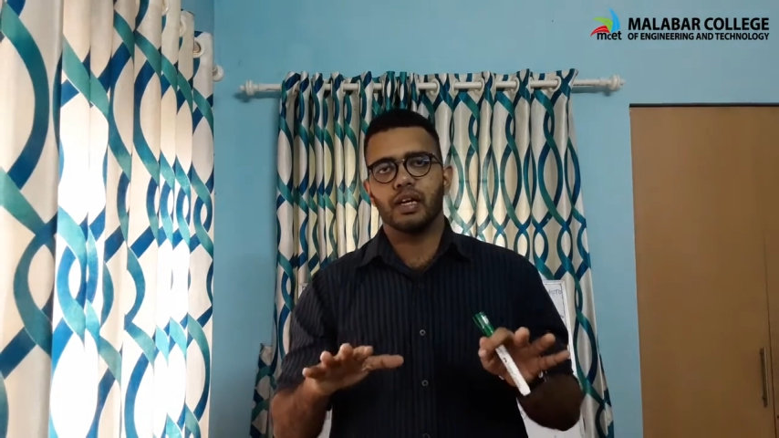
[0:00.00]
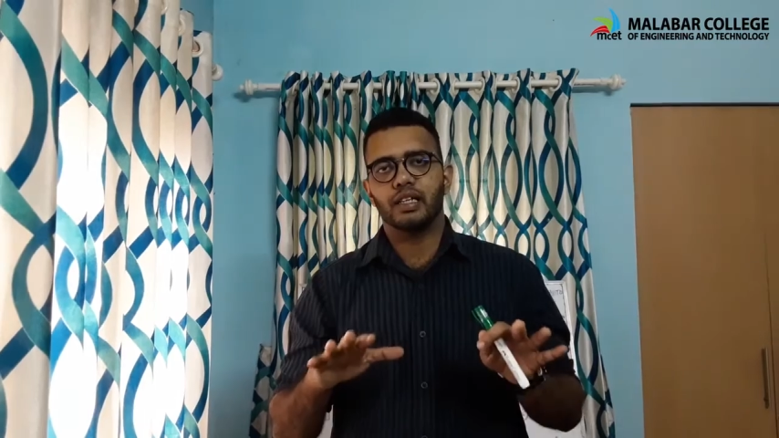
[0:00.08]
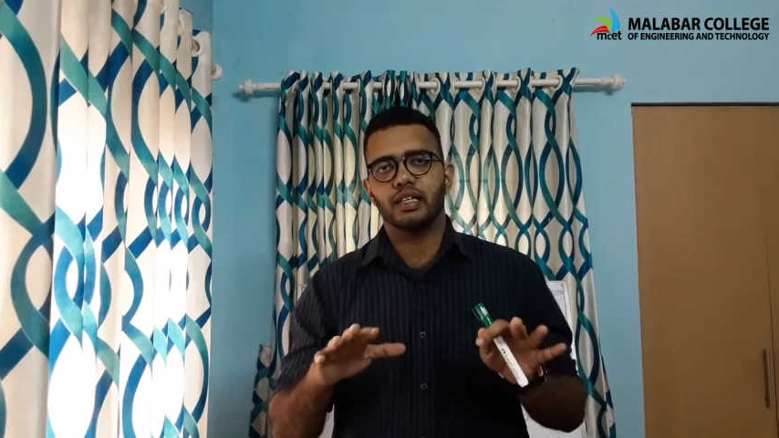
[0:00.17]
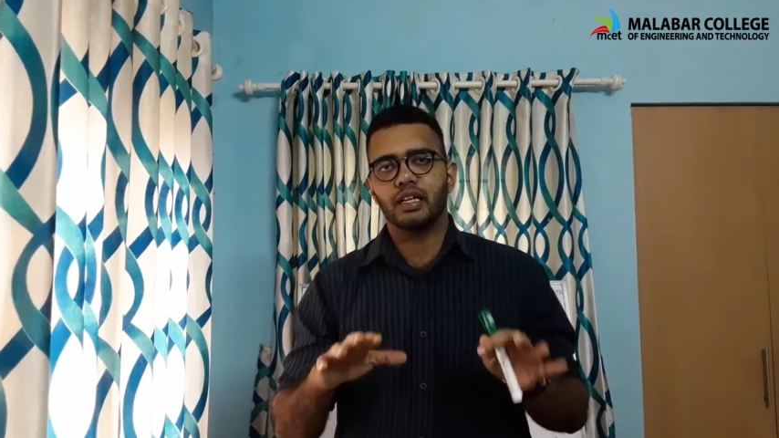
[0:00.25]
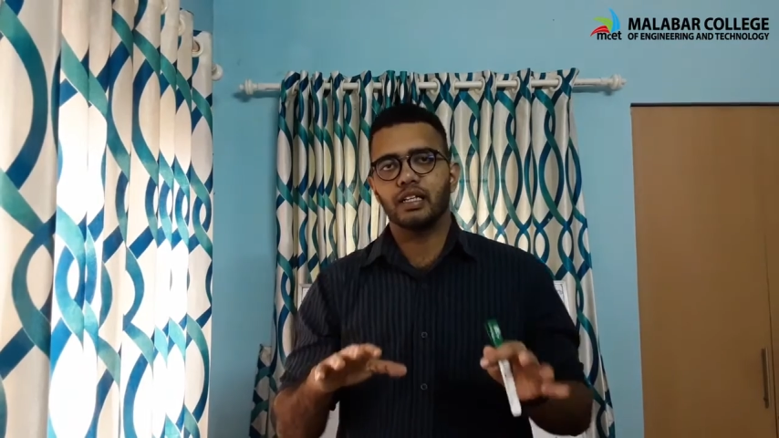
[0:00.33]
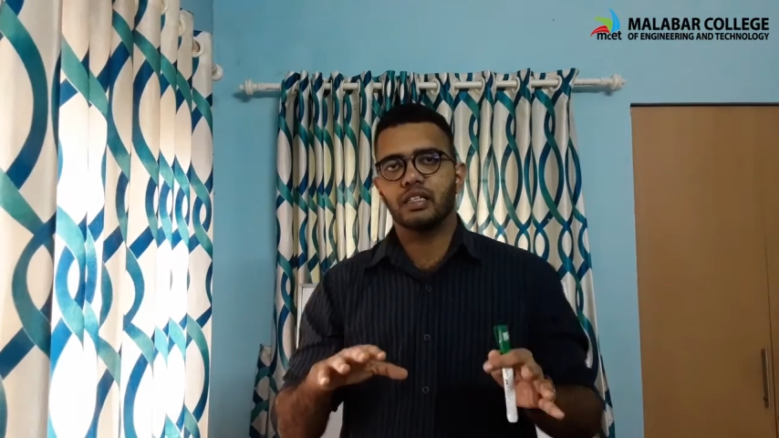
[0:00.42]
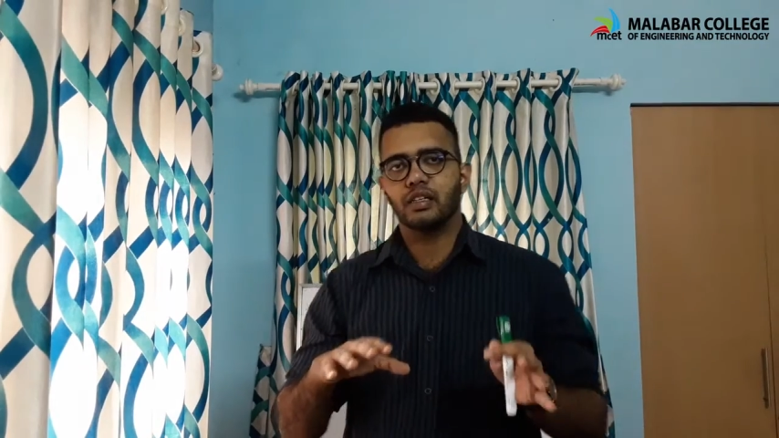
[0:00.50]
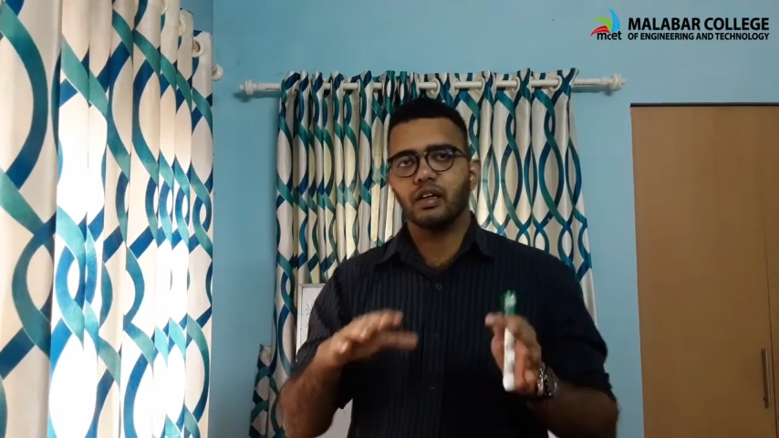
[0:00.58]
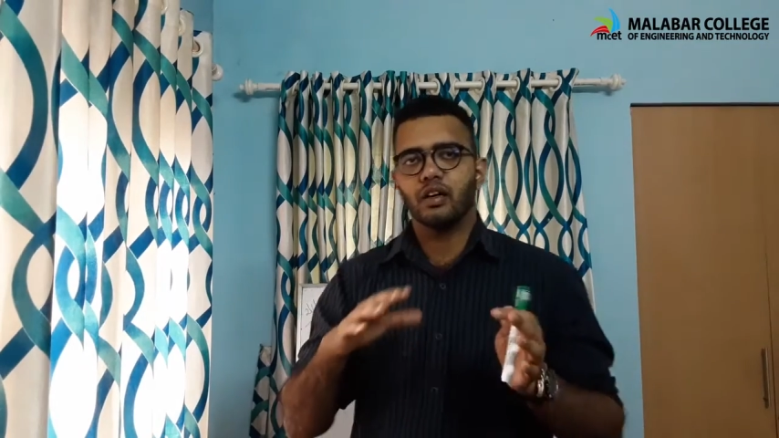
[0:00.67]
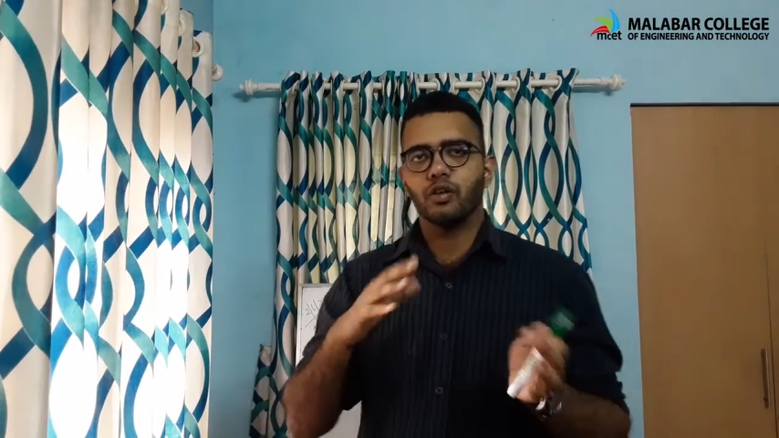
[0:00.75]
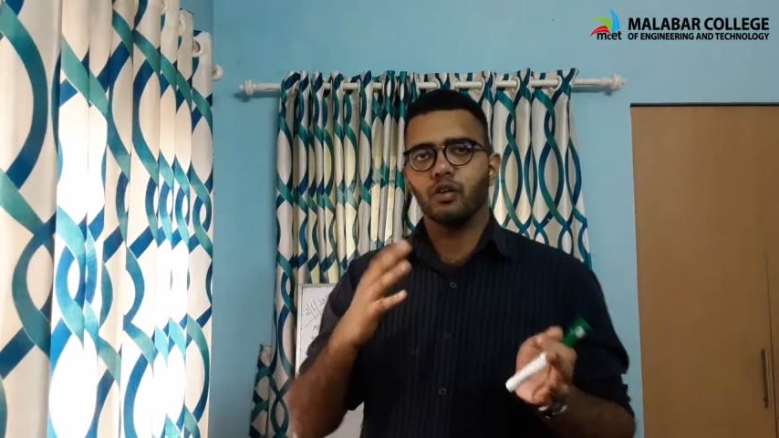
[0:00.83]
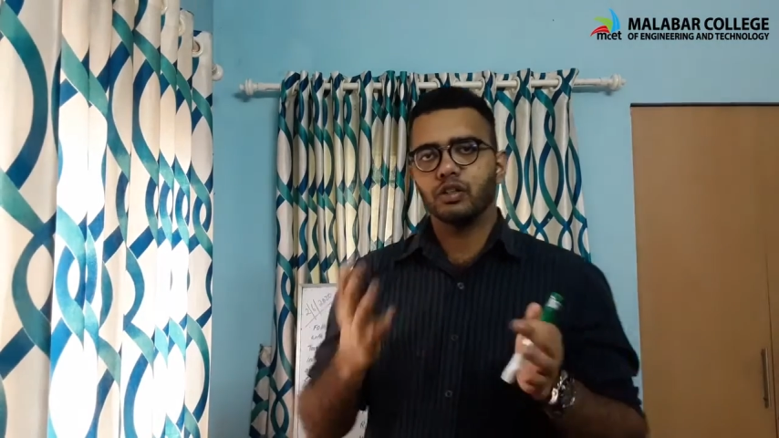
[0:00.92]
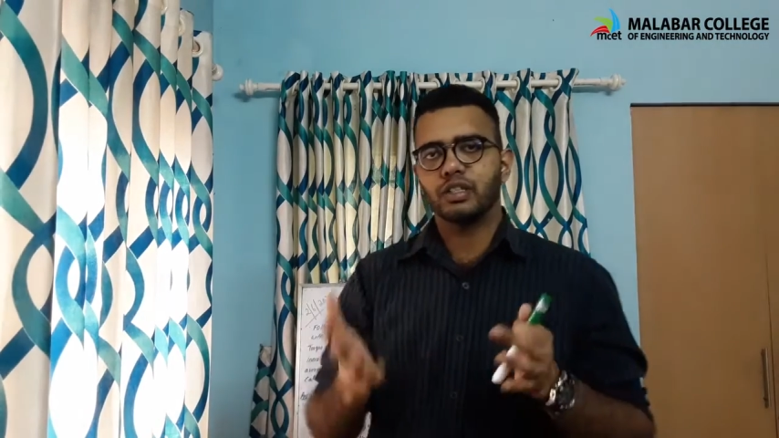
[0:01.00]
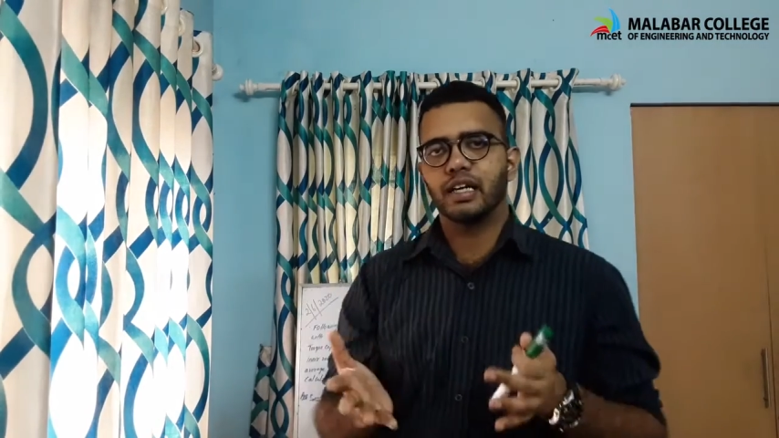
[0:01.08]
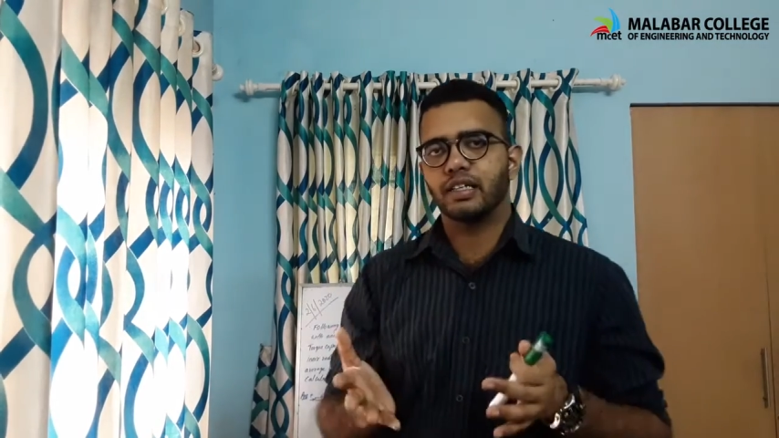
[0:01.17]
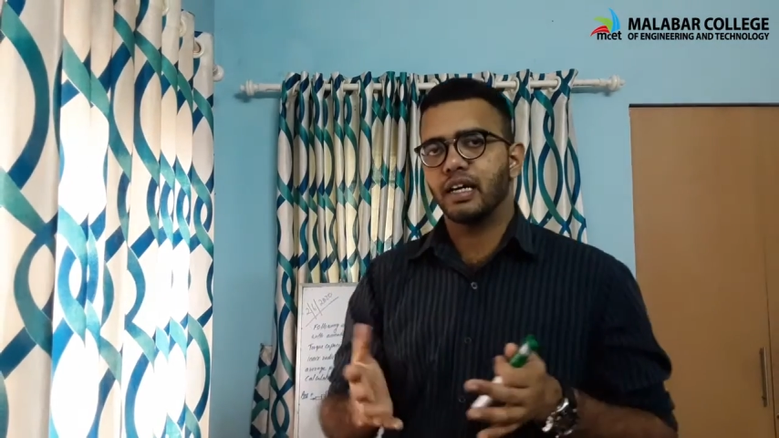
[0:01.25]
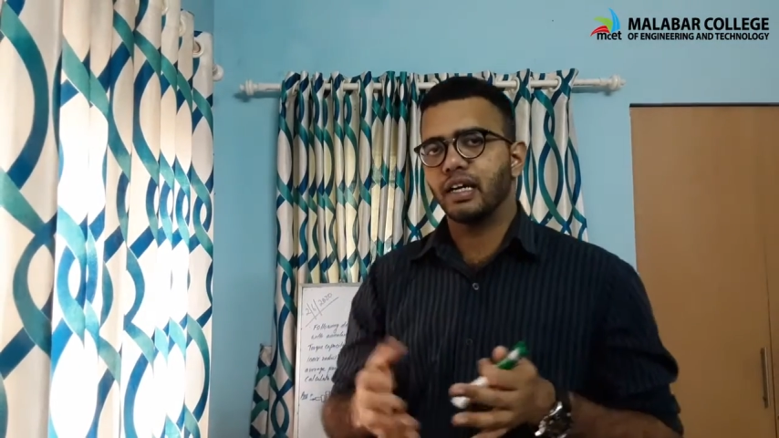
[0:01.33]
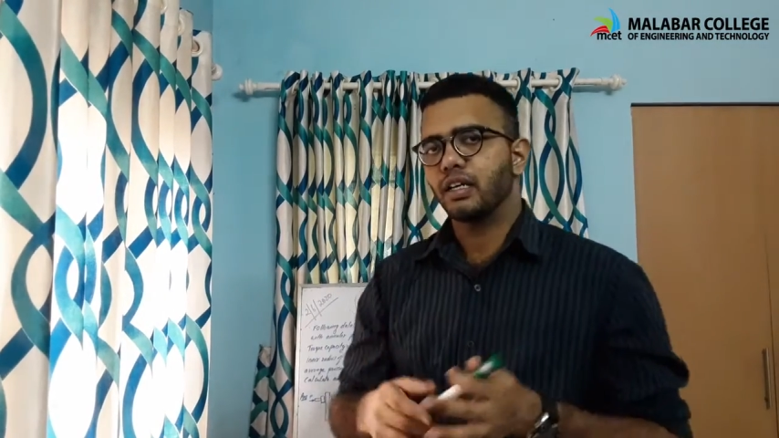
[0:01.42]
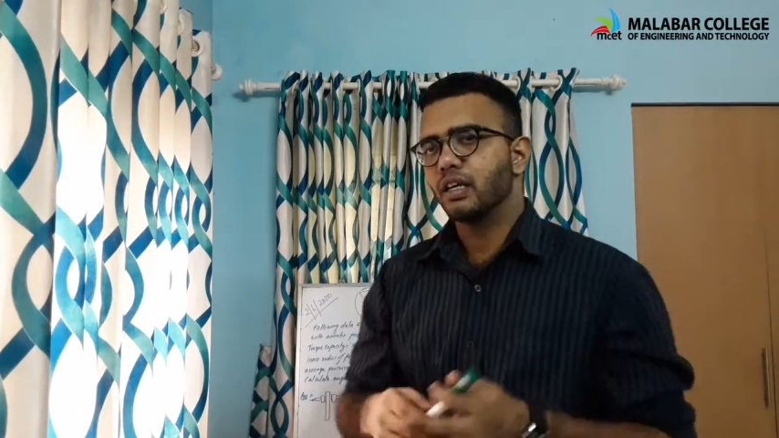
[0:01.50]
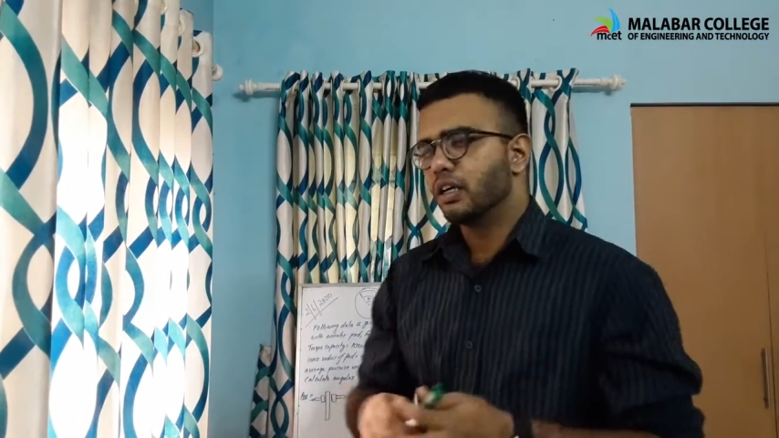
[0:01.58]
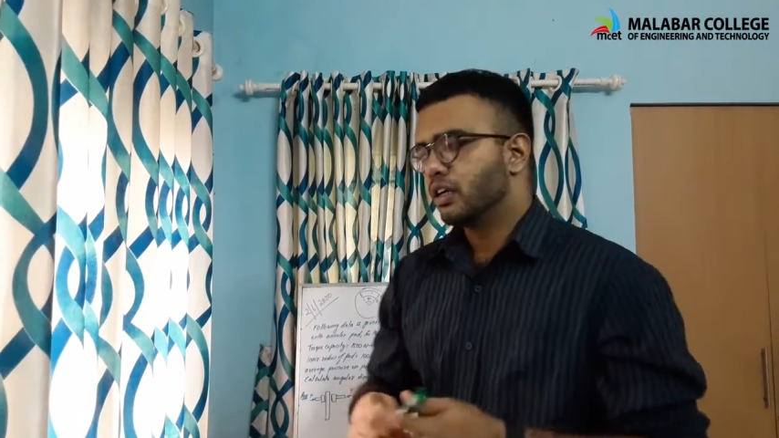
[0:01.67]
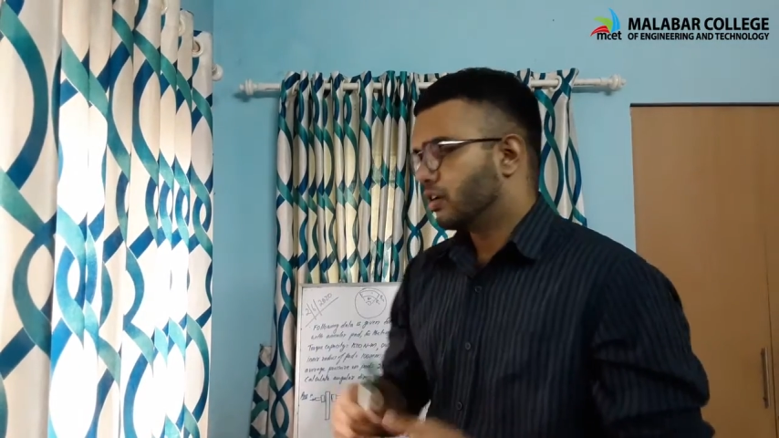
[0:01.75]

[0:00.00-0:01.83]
Like that, it goes like that.